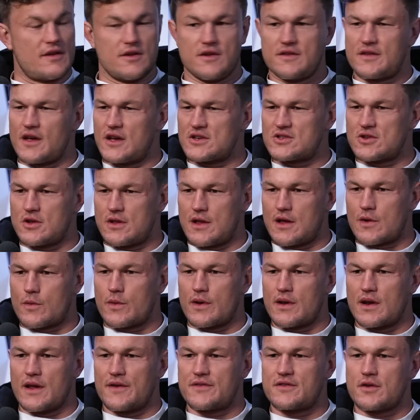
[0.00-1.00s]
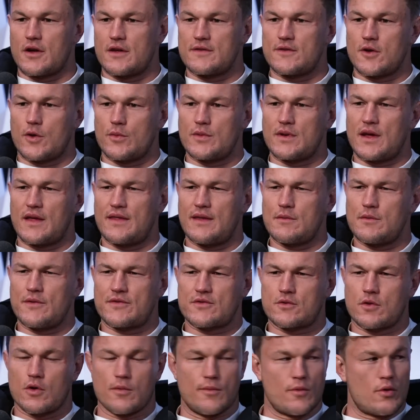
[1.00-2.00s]
thing you touched on, we're left side dominant. I think we've
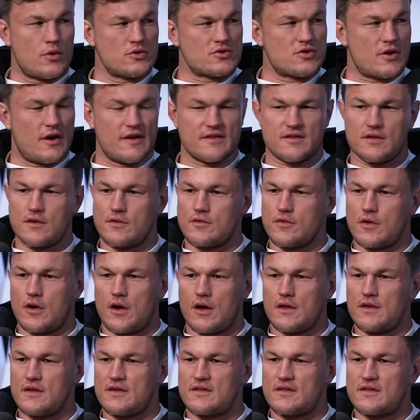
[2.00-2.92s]
scored more tries than the right.